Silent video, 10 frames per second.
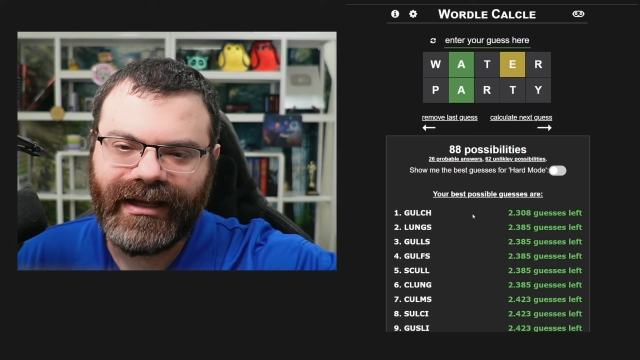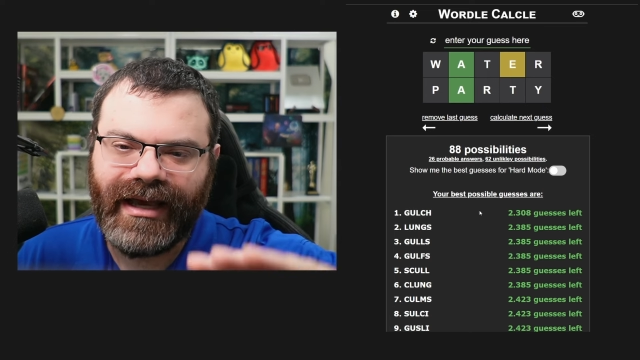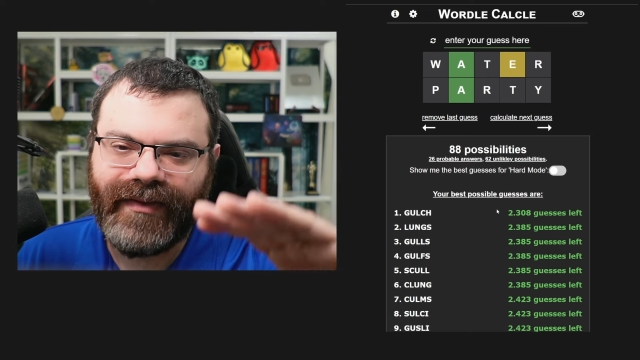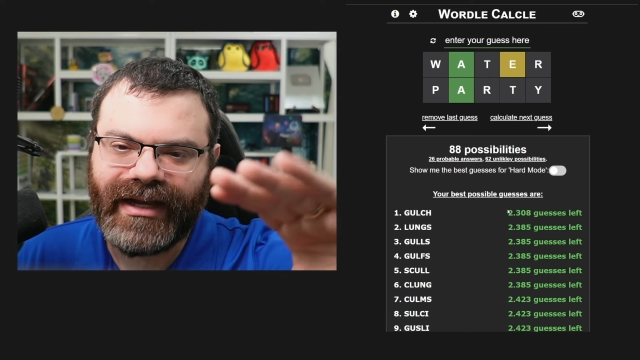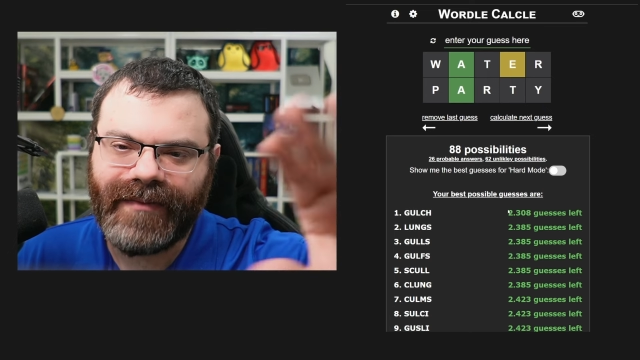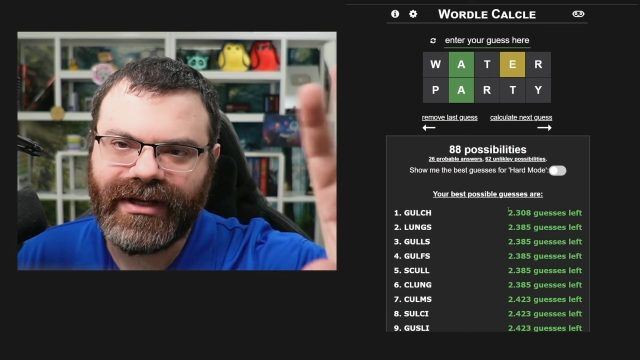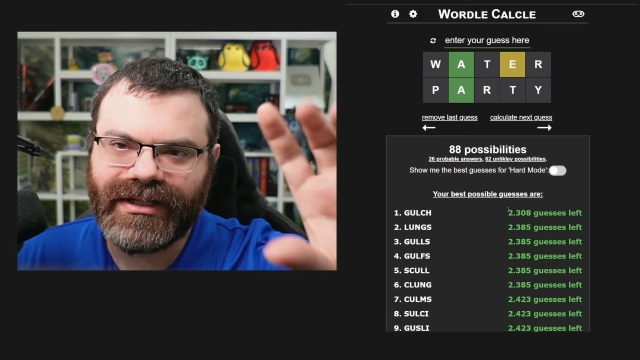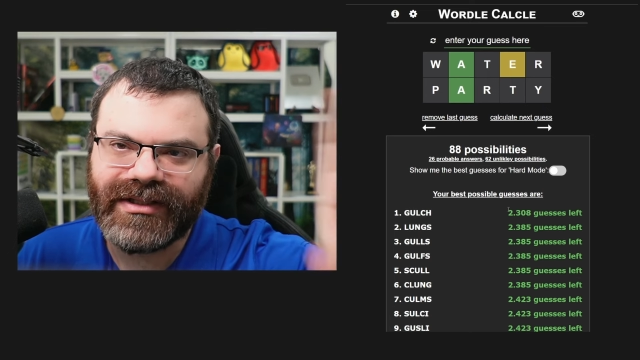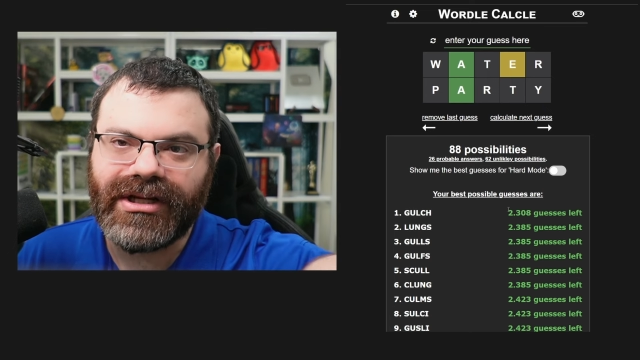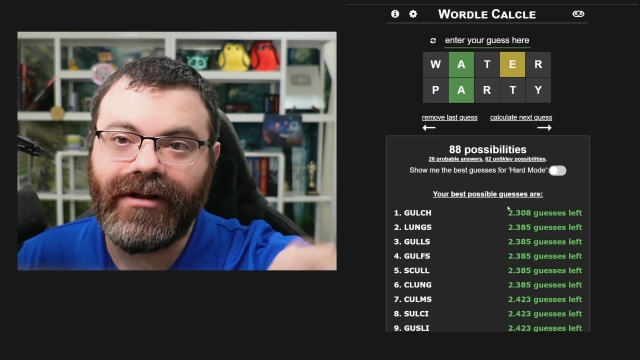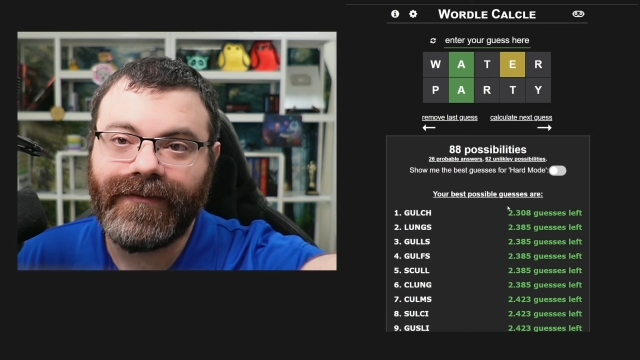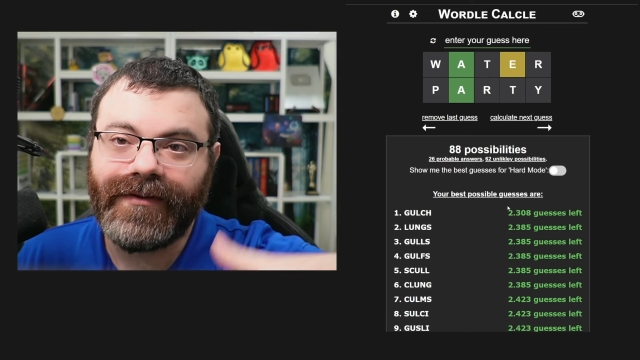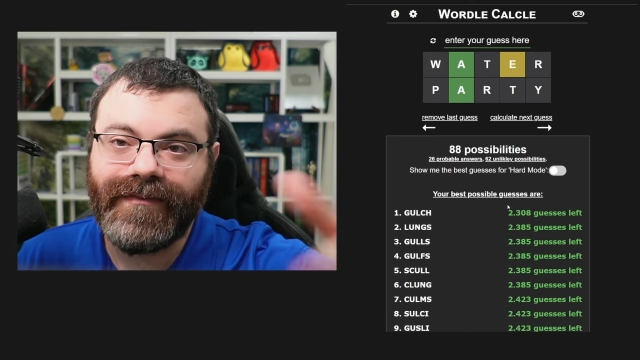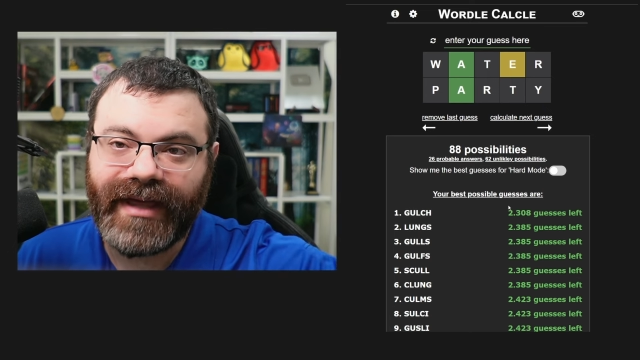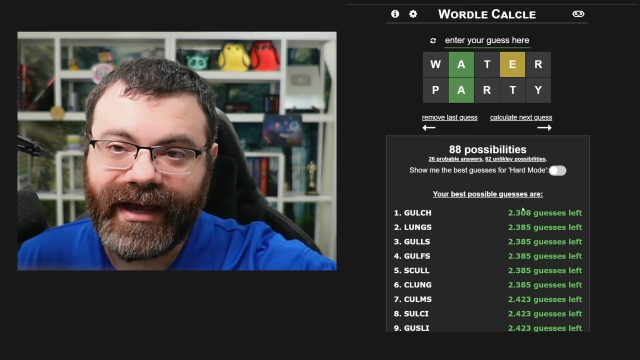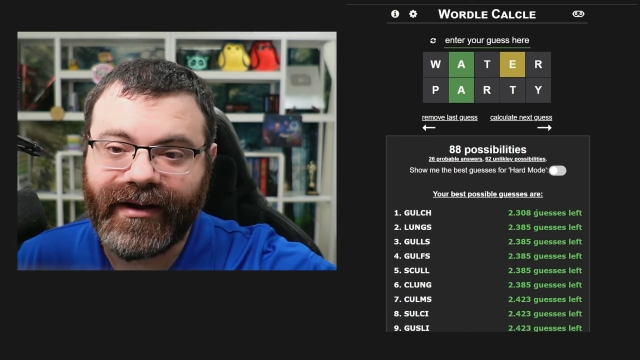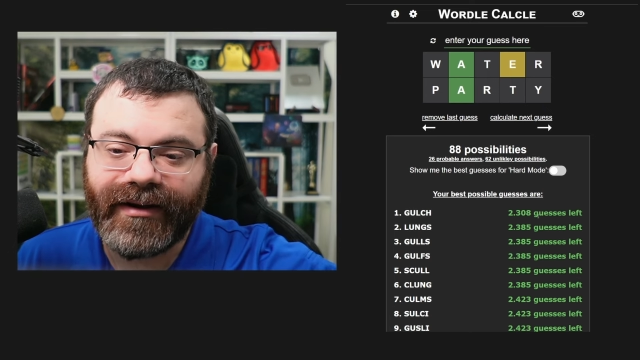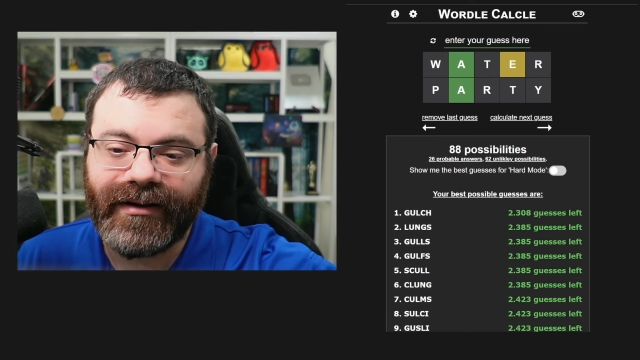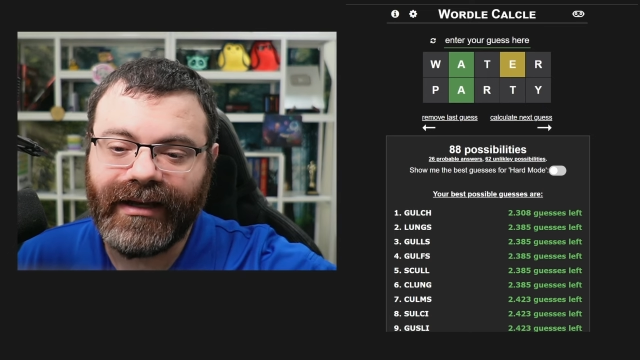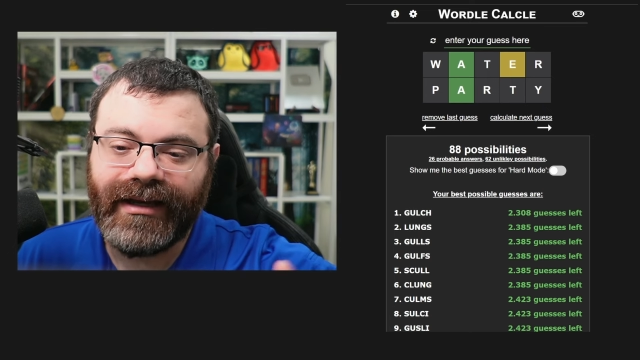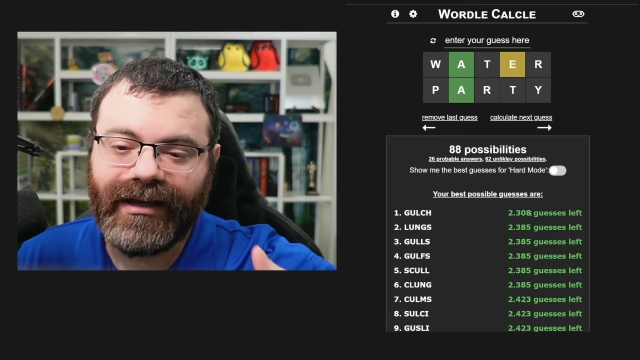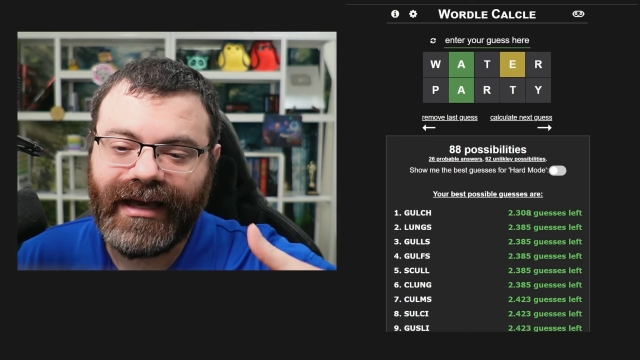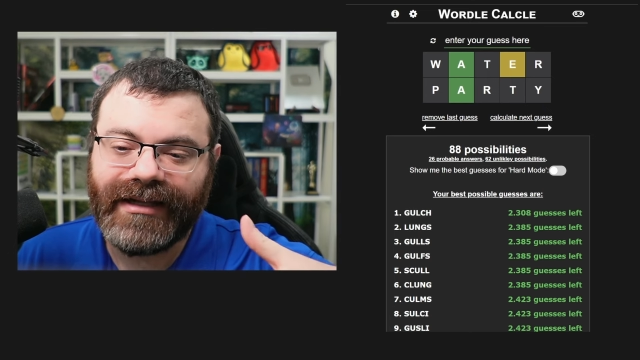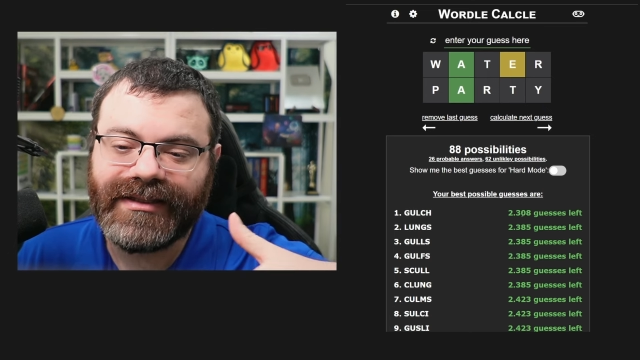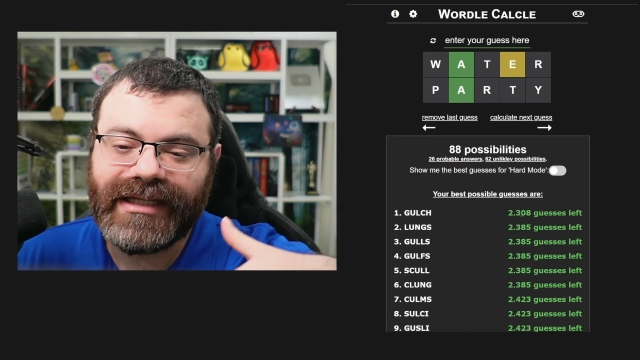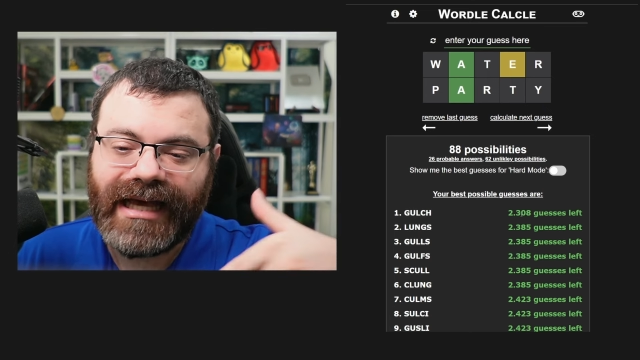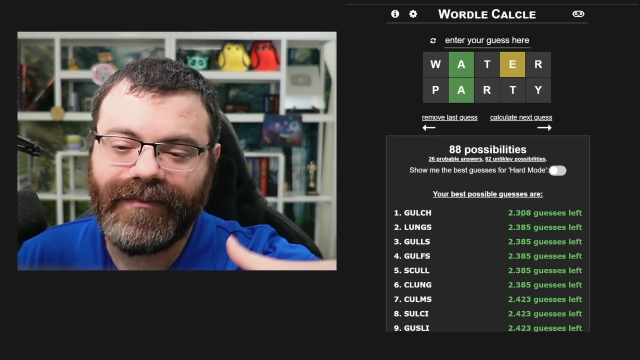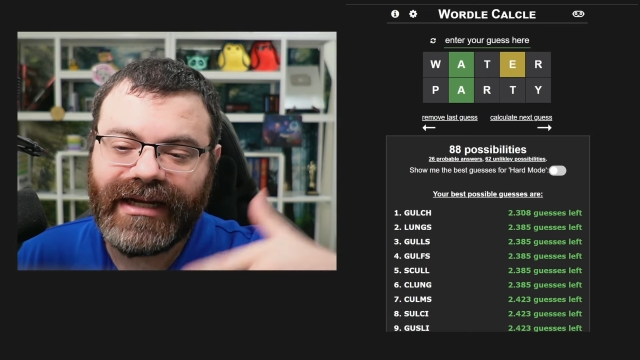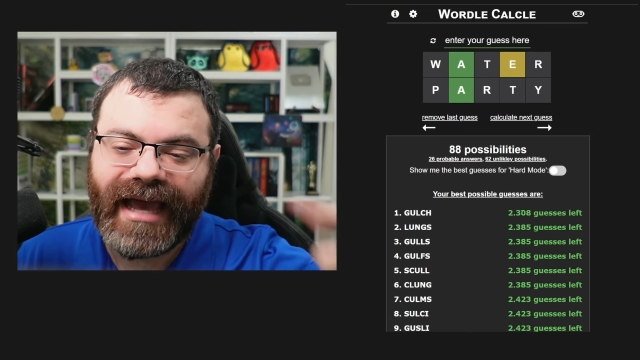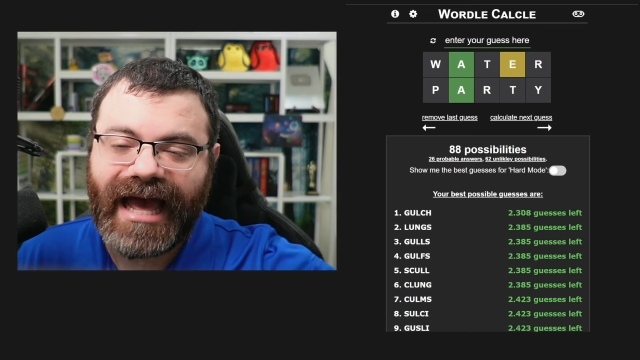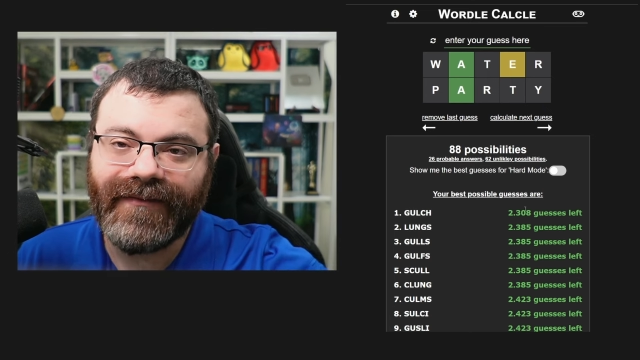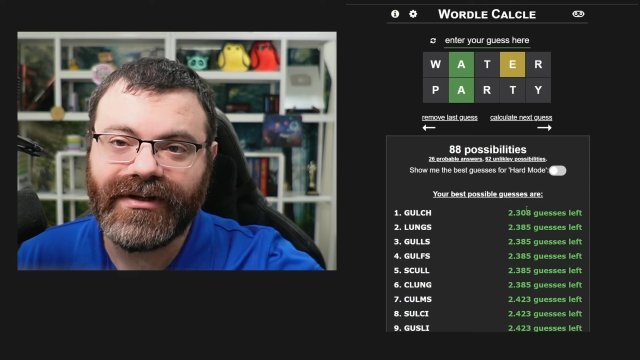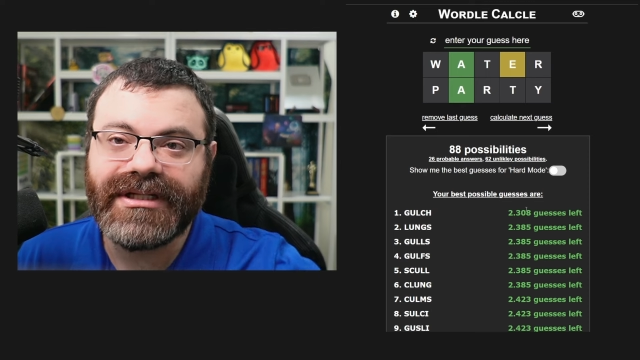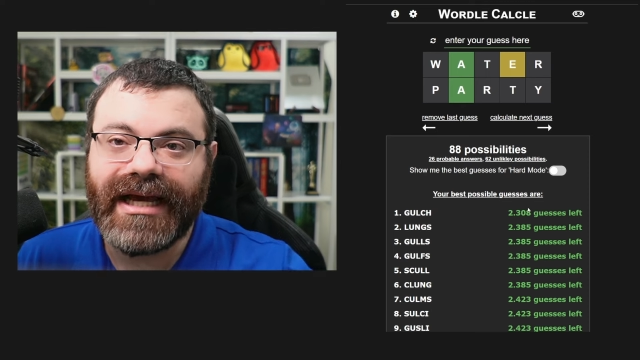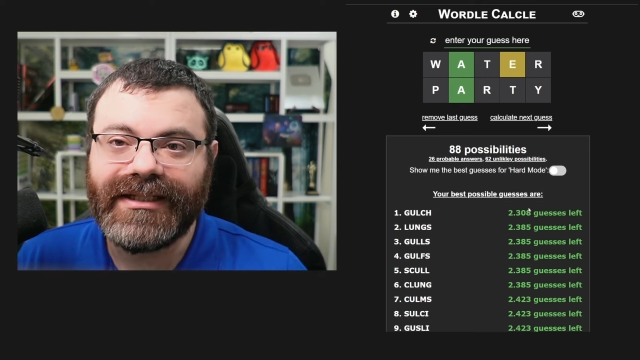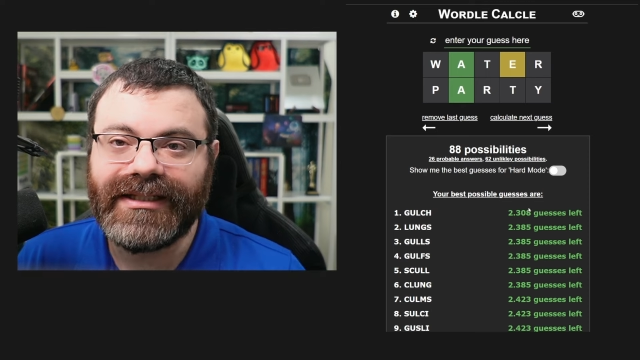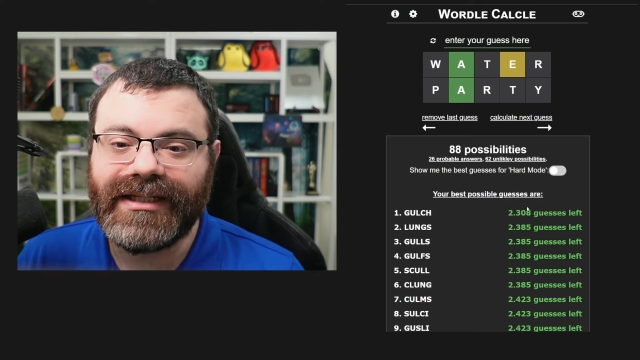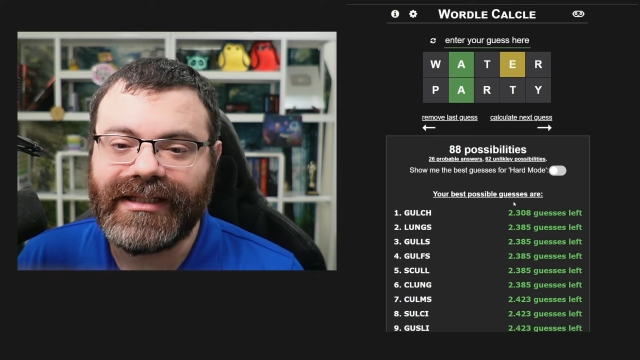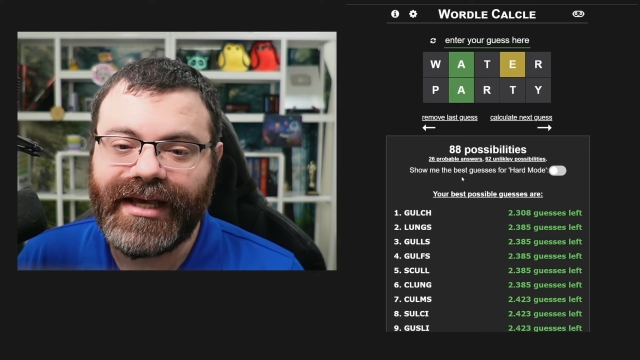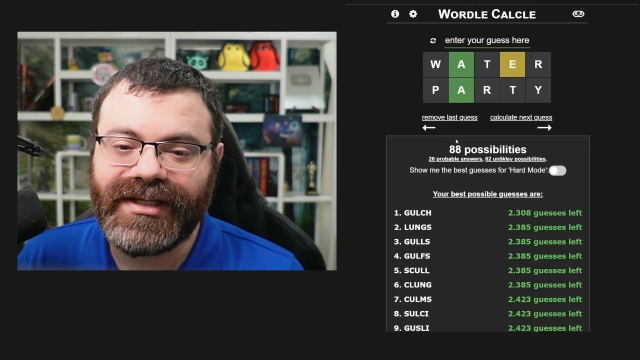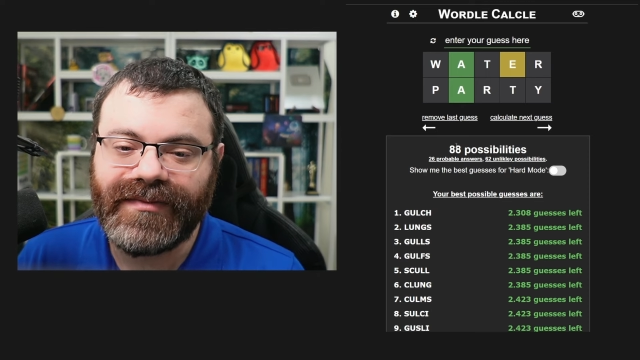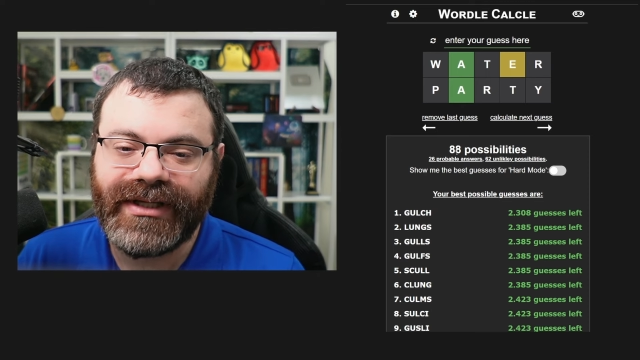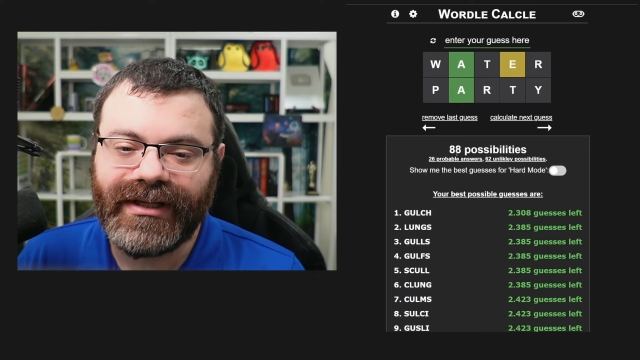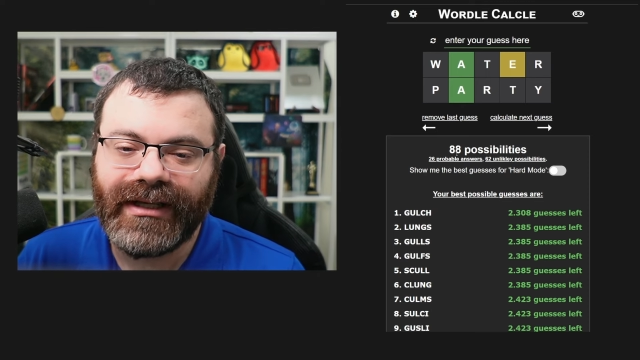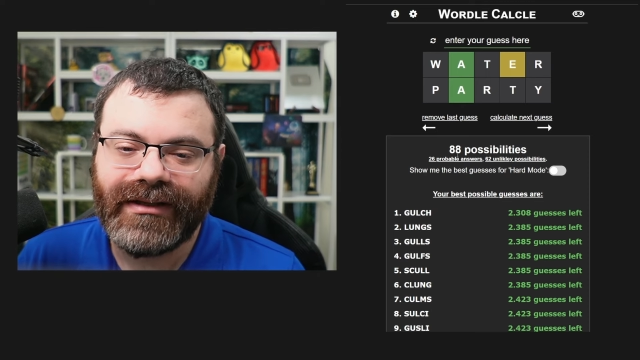And then I'm going to solve from there and see how many average guesses it takes me.